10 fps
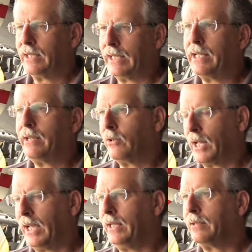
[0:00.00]
They get here
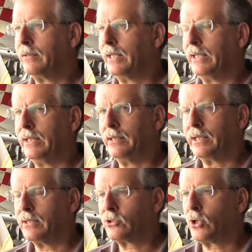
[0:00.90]
at 8, and they need to
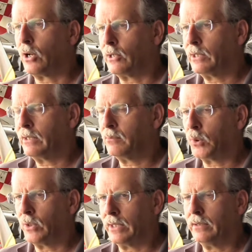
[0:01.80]
get started in the
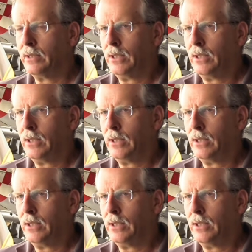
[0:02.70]
morning.